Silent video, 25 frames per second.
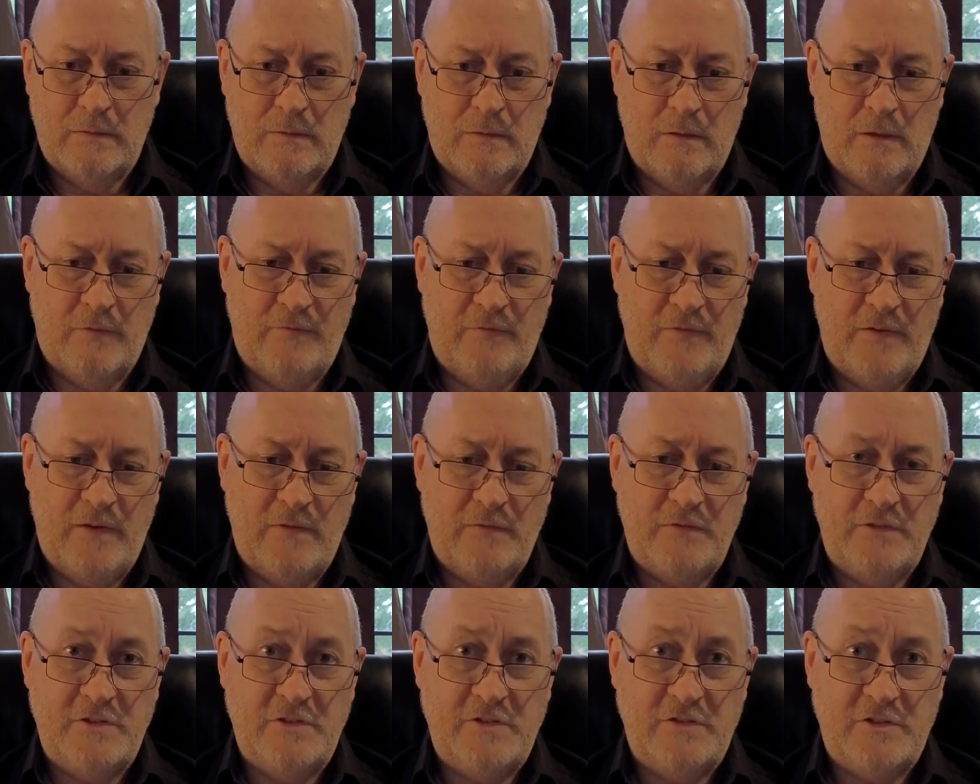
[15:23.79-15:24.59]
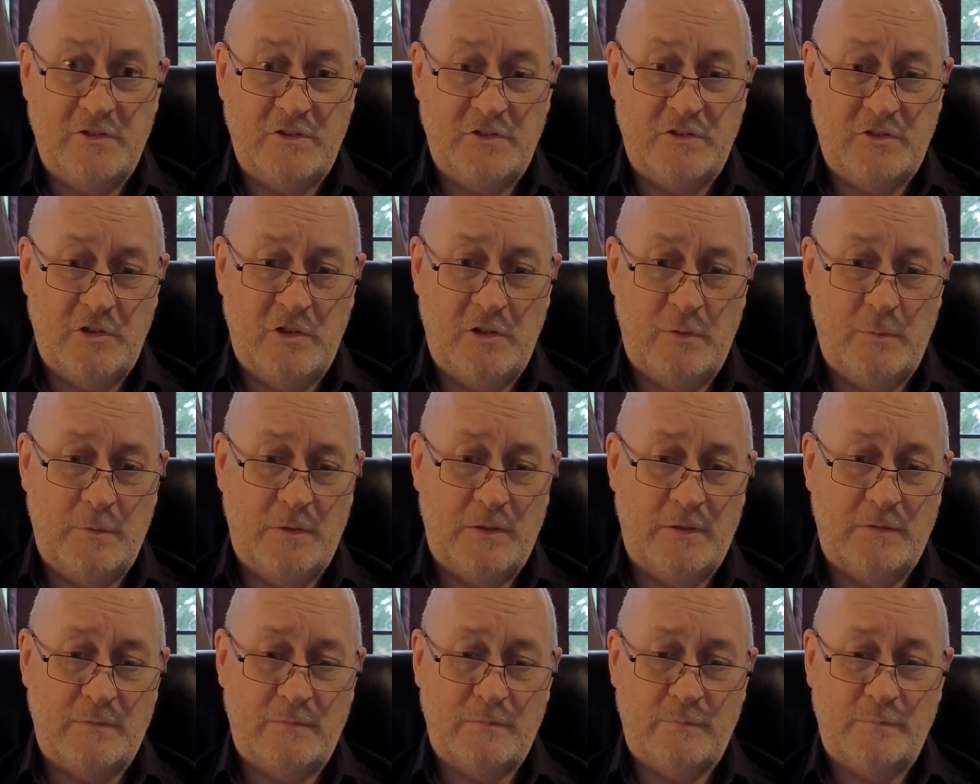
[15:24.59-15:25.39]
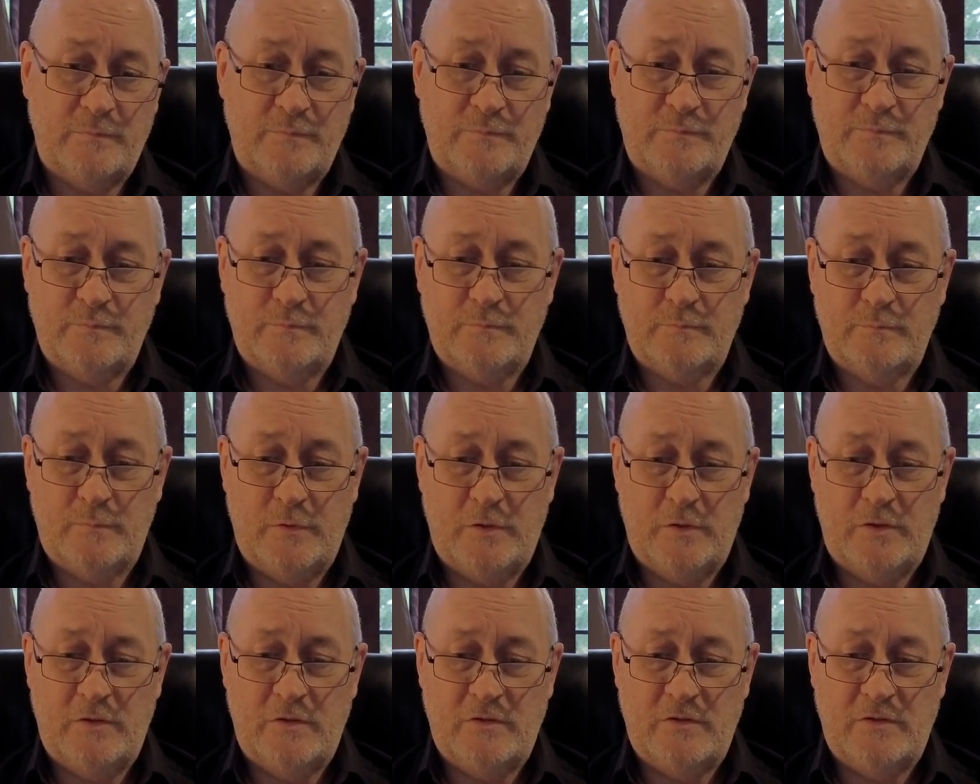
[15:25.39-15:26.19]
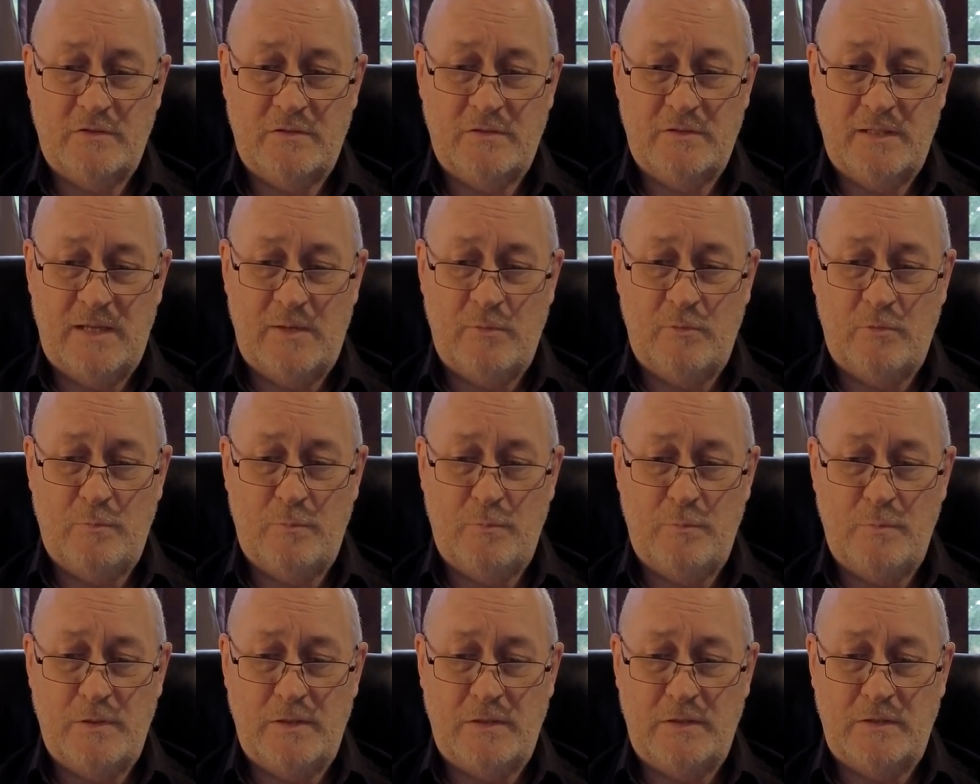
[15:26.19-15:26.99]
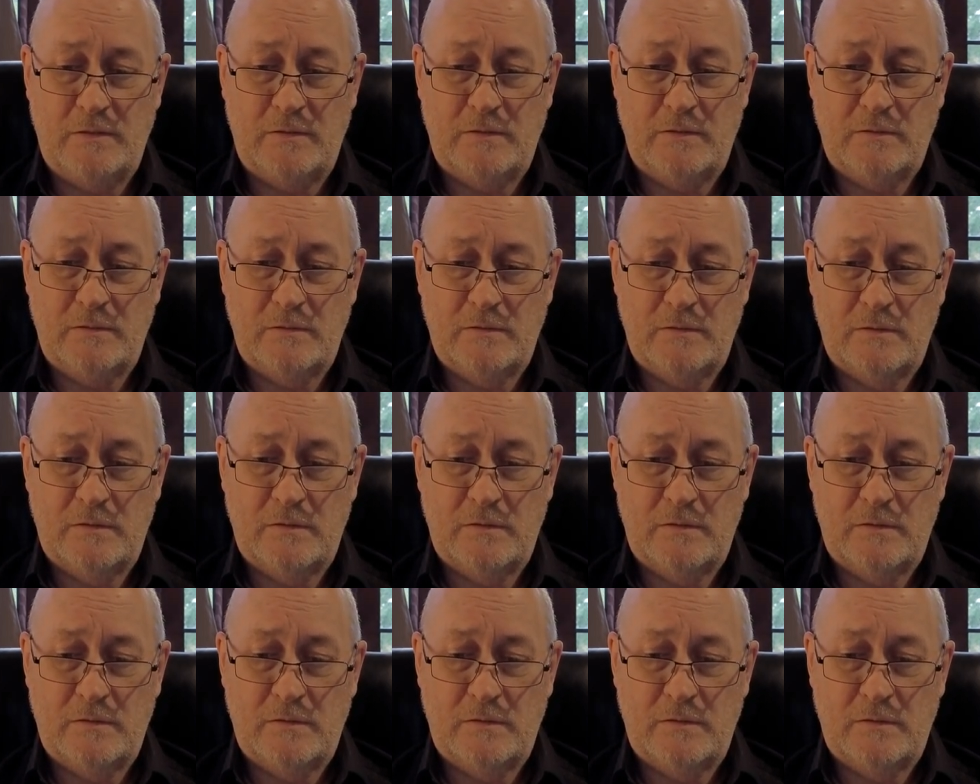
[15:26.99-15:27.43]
I found this disturbing, because that would mean